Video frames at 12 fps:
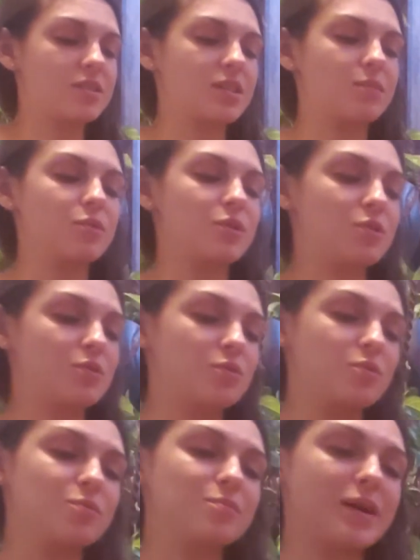someone
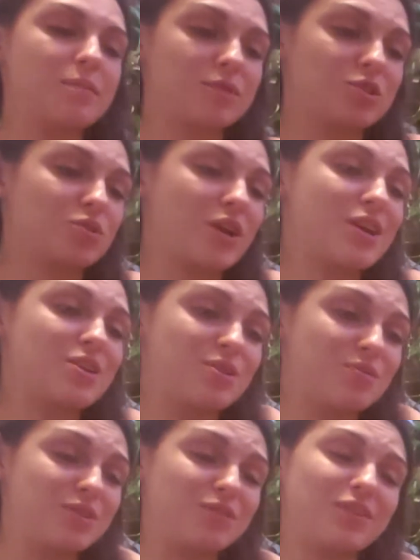who might betray
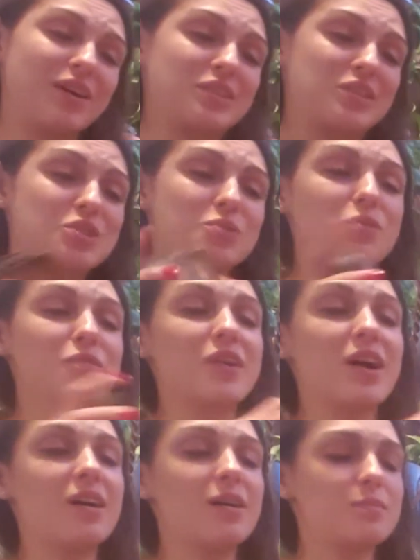you. And you've got the Two of
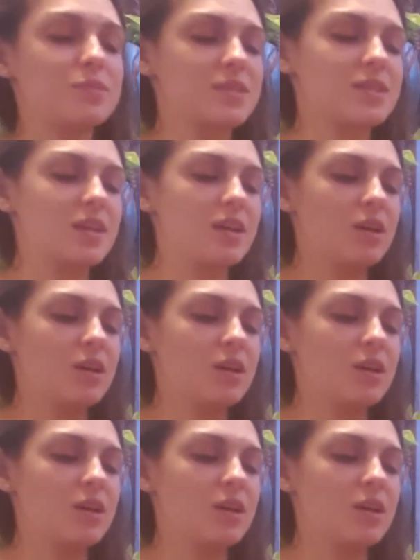Cups.